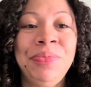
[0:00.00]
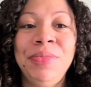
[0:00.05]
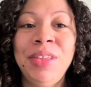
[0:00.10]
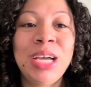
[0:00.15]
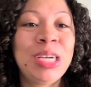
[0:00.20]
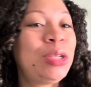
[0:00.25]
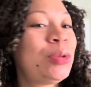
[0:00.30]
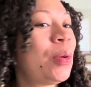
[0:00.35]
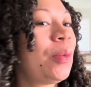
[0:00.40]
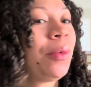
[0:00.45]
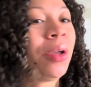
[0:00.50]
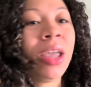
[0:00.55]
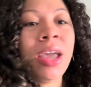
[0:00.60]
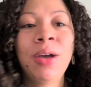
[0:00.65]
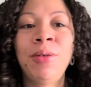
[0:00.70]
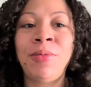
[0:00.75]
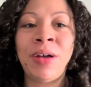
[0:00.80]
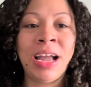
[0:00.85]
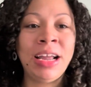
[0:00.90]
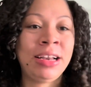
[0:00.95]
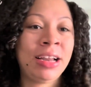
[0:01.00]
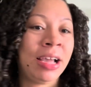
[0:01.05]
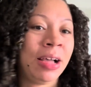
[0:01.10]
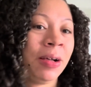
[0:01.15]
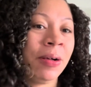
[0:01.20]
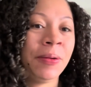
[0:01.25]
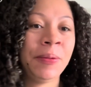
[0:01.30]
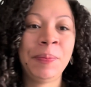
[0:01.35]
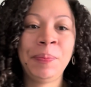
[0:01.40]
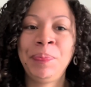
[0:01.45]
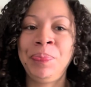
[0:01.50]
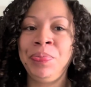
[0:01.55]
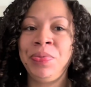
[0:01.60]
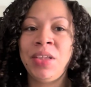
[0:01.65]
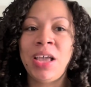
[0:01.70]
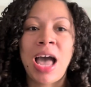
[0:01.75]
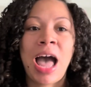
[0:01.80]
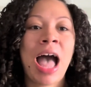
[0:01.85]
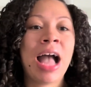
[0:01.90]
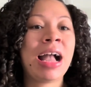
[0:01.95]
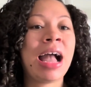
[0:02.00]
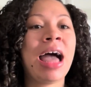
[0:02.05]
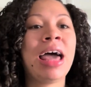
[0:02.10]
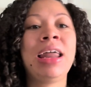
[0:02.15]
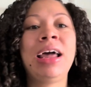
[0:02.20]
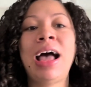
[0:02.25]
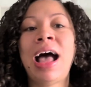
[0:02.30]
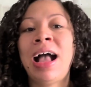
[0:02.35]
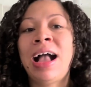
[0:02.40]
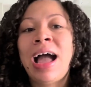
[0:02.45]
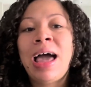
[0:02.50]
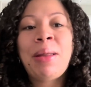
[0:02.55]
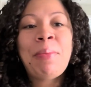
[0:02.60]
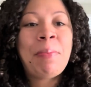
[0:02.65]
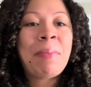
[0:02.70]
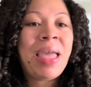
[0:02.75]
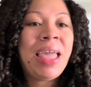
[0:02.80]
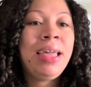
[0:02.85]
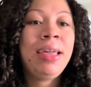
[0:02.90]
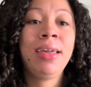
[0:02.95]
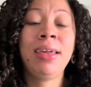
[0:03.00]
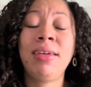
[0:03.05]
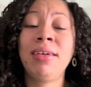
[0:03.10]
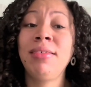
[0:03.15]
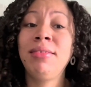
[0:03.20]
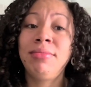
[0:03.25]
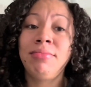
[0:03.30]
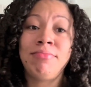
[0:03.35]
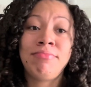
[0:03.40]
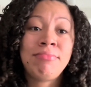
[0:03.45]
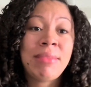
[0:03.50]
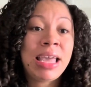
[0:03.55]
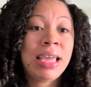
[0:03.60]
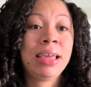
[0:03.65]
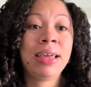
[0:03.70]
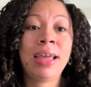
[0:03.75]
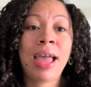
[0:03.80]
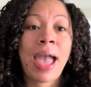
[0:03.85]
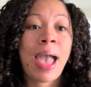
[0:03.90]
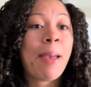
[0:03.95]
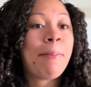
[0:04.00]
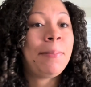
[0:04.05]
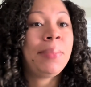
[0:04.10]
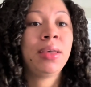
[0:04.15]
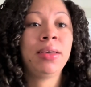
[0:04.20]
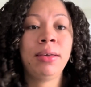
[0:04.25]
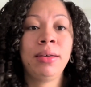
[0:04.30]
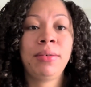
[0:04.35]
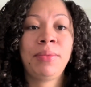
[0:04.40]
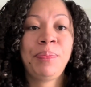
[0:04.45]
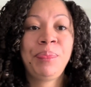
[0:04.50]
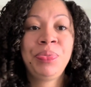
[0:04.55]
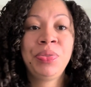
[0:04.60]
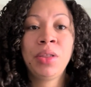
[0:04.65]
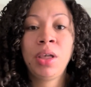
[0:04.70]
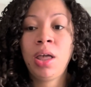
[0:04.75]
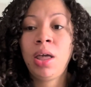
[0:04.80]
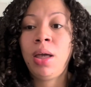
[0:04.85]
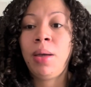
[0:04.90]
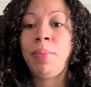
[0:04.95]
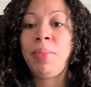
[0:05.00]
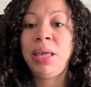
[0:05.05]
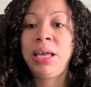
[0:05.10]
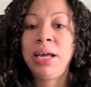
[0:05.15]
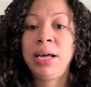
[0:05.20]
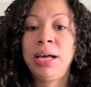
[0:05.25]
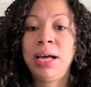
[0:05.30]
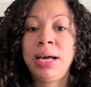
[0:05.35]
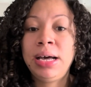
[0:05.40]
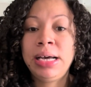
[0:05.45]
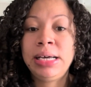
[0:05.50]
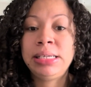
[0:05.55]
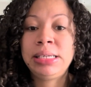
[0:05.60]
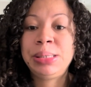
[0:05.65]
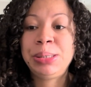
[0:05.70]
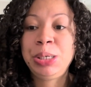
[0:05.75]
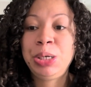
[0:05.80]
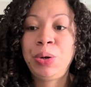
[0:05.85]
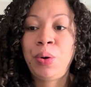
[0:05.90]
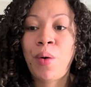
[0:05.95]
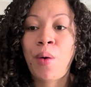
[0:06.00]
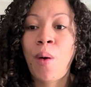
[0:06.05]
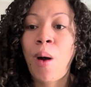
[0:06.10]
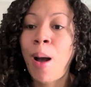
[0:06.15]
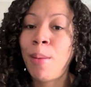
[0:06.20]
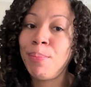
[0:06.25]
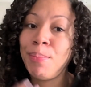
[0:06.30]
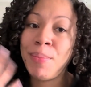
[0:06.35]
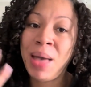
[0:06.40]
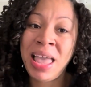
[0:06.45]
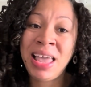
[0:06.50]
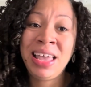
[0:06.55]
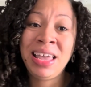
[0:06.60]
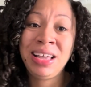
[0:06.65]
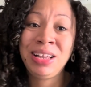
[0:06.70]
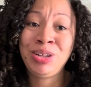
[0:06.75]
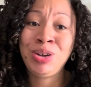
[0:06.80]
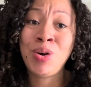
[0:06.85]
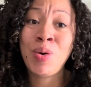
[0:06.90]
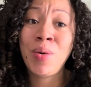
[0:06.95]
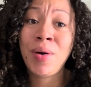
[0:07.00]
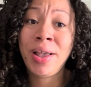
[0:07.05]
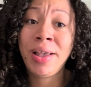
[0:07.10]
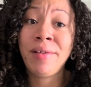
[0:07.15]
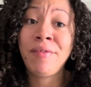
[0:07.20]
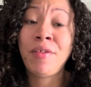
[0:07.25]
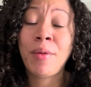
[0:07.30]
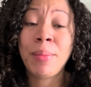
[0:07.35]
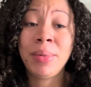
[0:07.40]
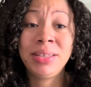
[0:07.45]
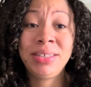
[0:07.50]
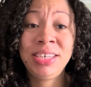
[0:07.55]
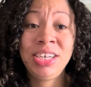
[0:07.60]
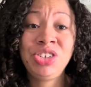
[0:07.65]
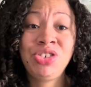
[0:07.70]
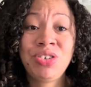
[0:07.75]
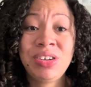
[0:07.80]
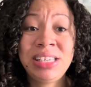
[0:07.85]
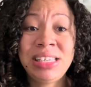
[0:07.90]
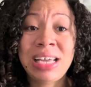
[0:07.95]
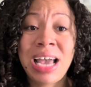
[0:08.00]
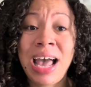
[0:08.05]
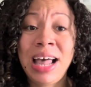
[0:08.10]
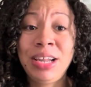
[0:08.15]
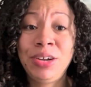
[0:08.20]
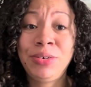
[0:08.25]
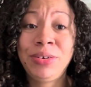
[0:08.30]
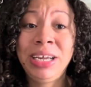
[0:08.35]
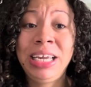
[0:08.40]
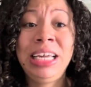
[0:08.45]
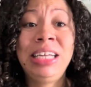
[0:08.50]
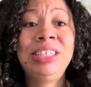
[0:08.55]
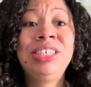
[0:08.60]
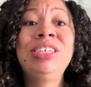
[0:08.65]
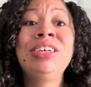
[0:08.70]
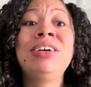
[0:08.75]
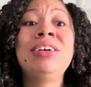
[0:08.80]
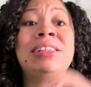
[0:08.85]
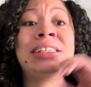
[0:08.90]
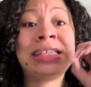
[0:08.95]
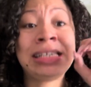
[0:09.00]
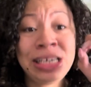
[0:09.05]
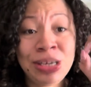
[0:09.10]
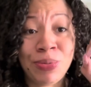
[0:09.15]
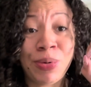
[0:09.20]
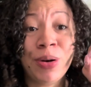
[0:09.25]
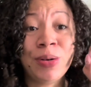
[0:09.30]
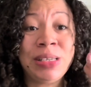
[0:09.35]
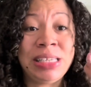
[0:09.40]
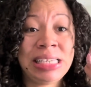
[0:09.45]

That's where we at right now. I gotta make it happen, because I'm going from a teacher salary to 0